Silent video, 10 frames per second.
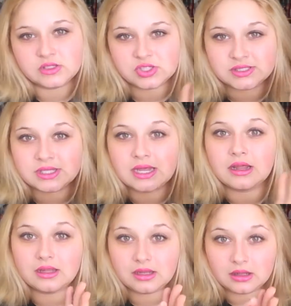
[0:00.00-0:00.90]
just set
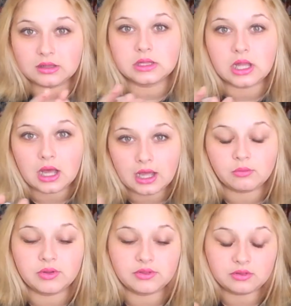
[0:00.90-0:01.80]
it a lot
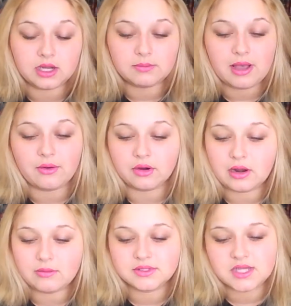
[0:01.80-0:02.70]
with a lot of powder,
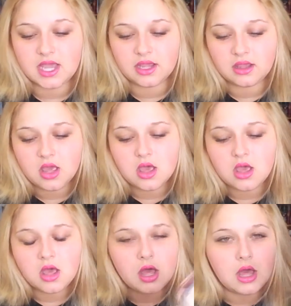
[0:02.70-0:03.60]
I would say.
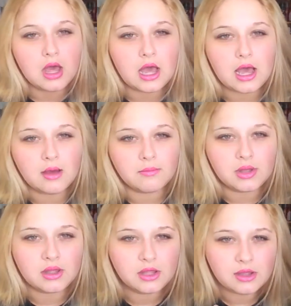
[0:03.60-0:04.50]

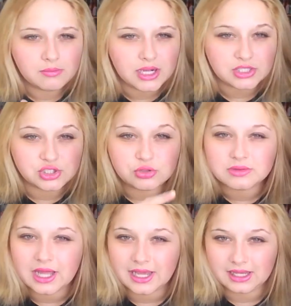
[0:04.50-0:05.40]
But I
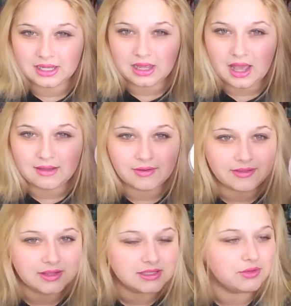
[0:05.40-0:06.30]
do like it. I
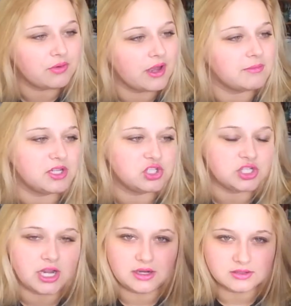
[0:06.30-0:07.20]
finally did find my
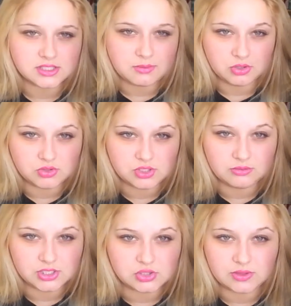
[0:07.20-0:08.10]
shade in
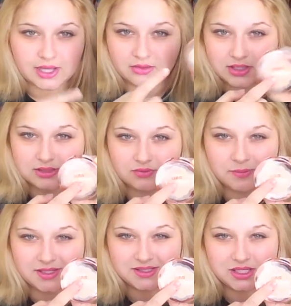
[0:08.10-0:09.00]
W2. I do like this for
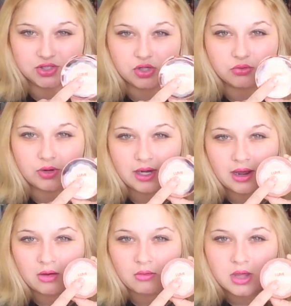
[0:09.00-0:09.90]
my skin tone right
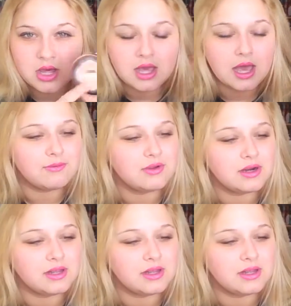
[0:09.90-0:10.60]
now. I'm